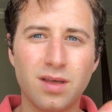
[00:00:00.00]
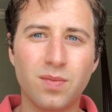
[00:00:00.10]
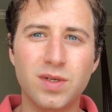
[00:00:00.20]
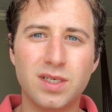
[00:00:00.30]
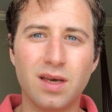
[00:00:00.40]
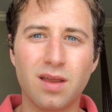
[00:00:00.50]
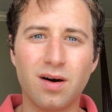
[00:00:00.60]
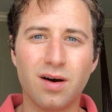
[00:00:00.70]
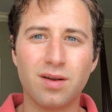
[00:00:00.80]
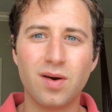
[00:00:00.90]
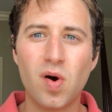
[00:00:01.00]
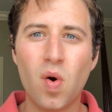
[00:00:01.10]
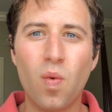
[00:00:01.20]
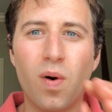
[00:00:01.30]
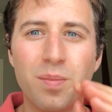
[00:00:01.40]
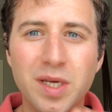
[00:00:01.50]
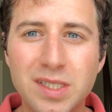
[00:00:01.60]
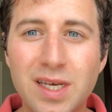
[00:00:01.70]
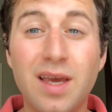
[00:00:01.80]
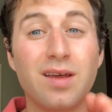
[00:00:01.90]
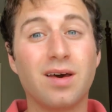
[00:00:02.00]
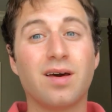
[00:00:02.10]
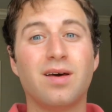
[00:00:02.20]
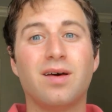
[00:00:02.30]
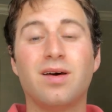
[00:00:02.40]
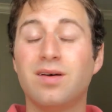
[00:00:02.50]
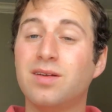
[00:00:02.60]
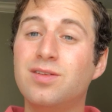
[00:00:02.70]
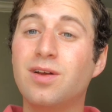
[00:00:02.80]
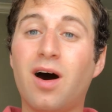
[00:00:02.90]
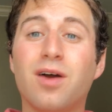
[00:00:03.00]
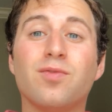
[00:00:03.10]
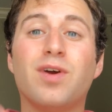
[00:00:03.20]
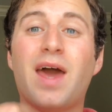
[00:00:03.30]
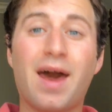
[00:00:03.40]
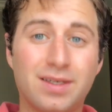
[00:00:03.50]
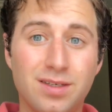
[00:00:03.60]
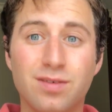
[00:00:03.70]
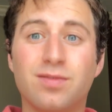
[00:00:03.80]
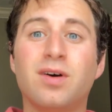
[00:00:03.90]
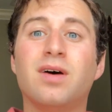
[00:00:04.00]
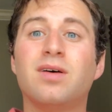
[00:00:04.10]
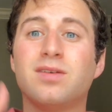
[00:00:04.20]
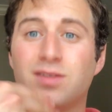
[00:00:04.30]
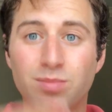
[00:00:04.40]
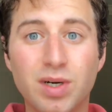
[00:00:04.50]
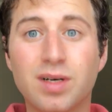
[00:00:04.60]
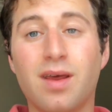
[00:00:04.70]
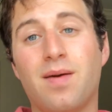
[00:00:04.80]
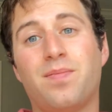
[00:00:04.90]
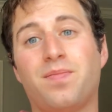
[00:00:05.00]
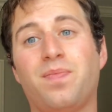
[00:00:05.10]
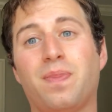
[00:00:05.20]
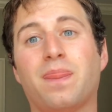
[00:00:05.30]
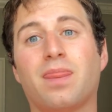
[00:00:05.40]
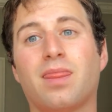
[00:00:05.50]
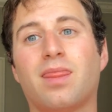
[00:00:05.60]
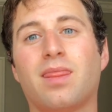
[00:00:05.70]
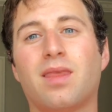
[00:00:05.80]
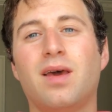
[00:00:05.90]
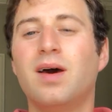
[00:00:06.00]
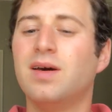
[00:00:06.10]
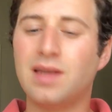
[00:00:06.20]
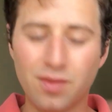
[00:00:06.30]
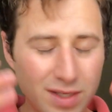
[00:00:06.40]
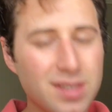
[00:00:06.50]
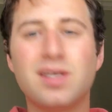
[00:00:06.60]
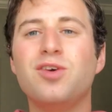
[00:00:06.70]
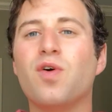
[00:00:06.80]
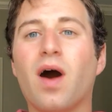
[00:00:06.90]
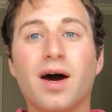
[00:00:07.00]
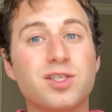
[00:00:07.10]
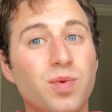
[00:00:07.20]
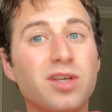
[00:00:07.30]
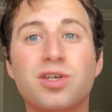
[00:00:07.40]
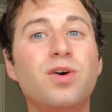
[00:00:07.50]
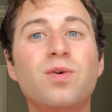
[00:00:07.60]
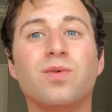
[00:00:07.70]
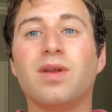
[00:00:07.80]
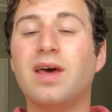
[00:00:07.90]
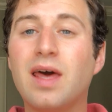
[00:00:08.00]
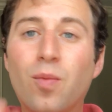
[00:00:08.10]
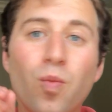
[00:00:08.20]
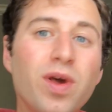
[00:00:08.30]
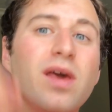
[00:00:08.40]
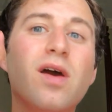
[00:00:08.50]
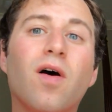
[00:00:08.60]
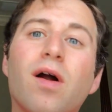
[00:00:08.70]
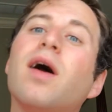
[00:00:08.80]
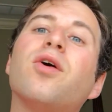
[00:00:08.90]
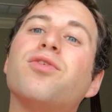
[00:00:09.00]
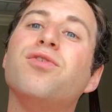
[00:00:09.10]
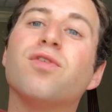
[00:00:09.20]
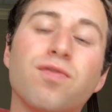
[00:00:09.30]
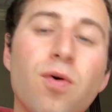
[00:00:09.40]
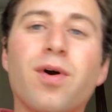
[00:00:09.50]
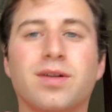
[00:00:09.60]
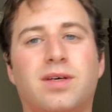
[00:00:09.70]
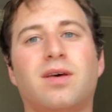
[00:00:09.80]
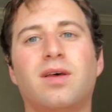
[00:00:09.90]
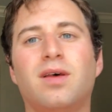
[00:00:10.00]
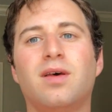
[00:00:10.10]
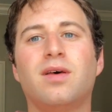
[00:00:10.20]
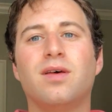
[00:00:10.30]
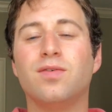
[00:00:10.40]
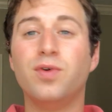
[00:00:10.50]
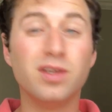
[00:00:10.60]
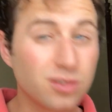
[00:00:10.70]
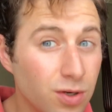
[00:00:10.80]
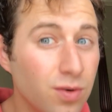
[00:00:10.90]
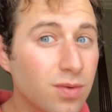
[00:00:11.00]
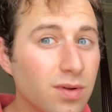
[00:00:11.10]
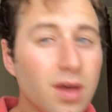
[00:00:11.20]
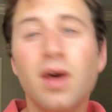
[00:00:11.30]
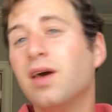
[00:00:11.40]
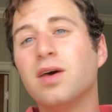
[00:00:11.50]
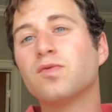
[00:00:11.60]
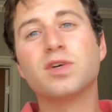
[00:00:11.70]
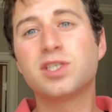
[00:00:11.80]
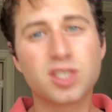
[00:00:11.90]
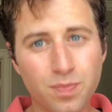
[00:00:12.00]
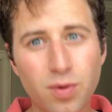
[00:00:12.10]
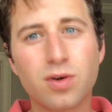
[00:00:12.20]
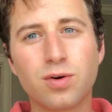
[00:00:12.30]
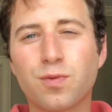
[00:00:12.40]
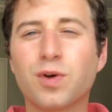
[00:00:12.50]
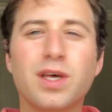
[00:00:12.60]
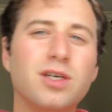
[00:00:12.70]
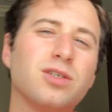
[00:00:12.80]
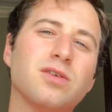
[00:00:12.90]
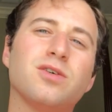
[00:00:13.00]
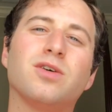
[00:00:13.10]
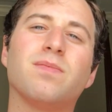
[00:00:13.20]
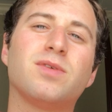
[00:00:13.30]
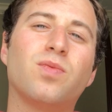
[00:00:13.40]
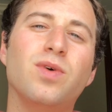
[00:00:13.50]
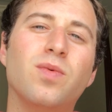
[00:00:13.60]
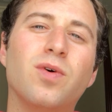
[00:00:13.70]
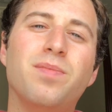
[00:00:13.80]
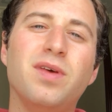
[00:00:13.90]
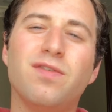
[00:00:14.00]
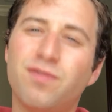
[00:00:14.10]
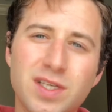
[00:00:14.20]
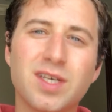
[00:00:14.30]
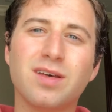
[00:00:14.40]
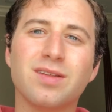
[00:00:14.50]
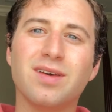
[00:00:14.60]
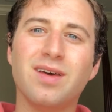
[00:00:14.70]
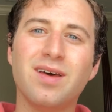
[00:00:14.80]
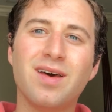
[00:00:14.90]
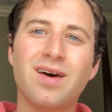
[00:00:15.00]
Can we take it on while maintaining non reactive stability? Now, this is it, you guys. We attune and we are healthier for it. If we attune in reciprocal relationships, we will be physically